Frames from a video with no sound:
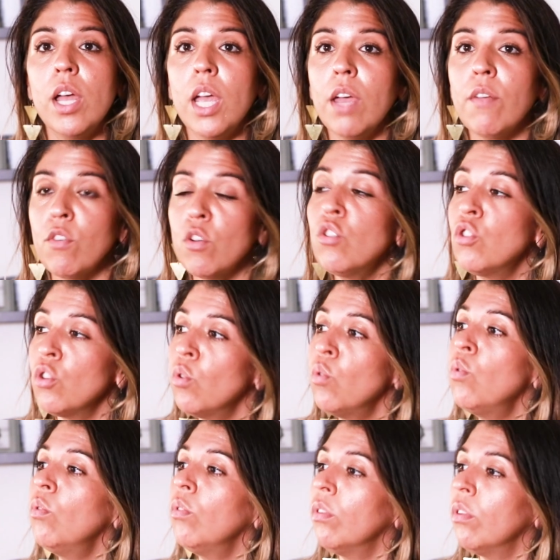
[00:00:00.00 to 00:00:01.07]
If you
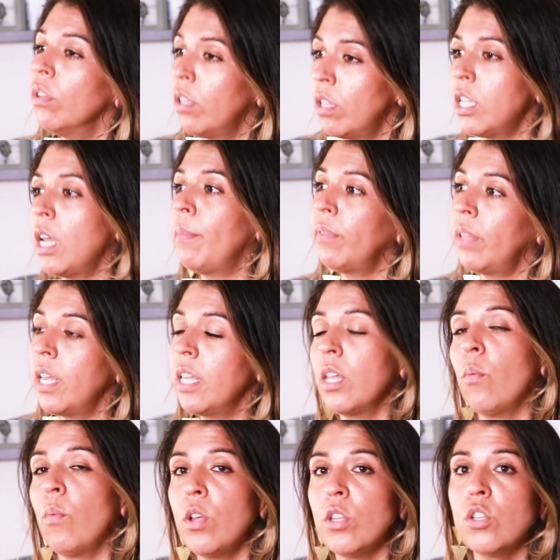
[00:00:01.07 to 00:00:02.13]
do the type of cleaning
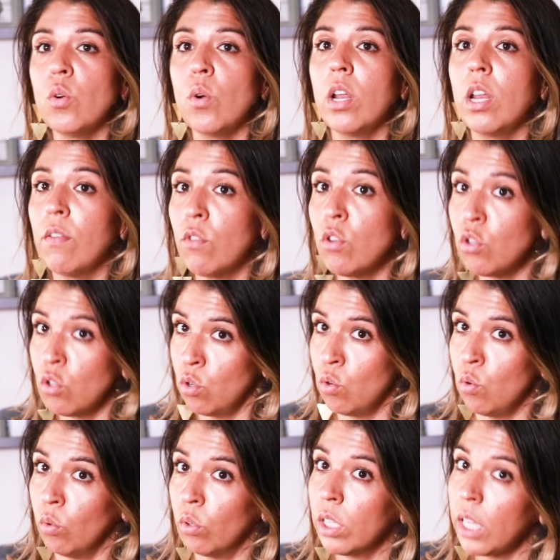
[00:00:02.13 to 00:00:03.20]
that we do, and if you
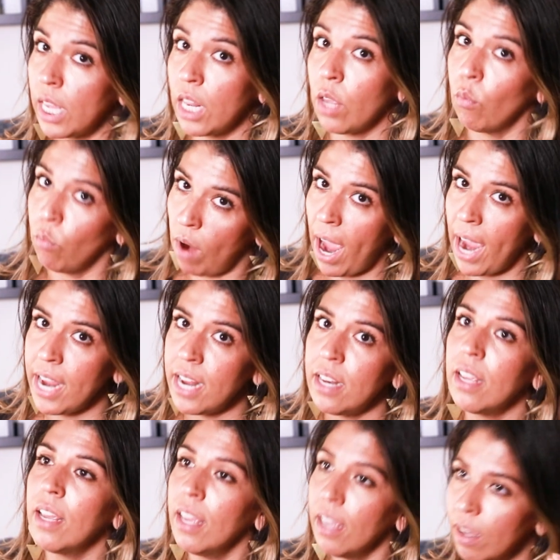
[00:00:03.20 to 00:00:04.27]
do cleaning
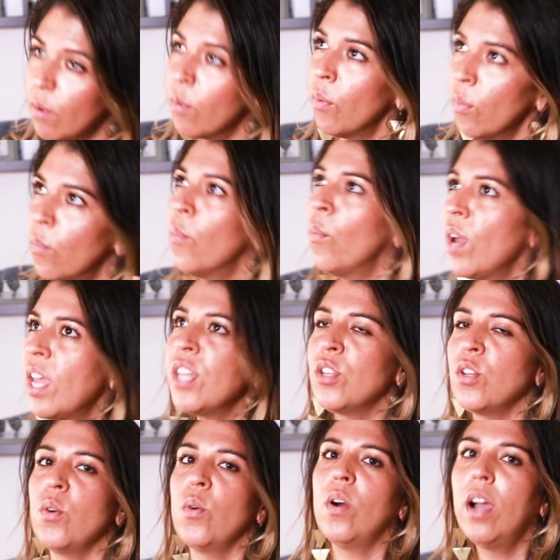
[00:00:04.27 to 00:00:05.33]
right, we
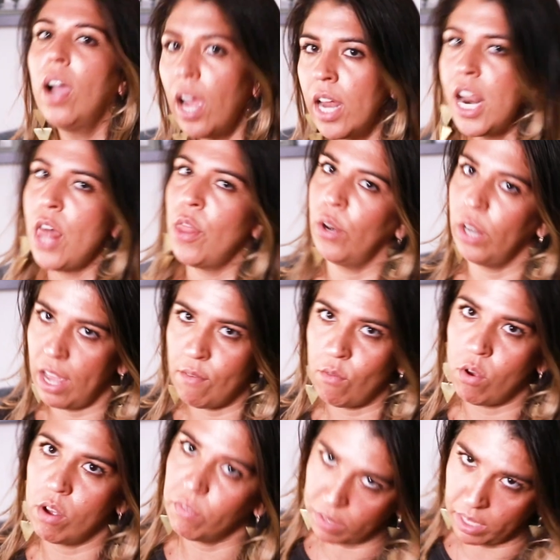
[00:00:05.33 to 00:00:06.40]
do another
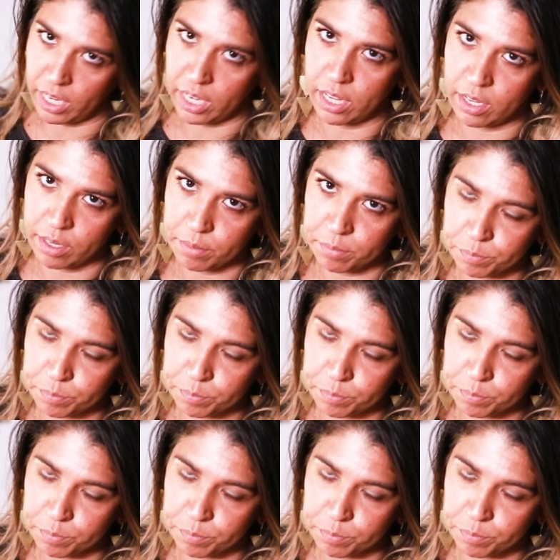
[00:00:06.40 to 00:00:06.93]
level of cleaning.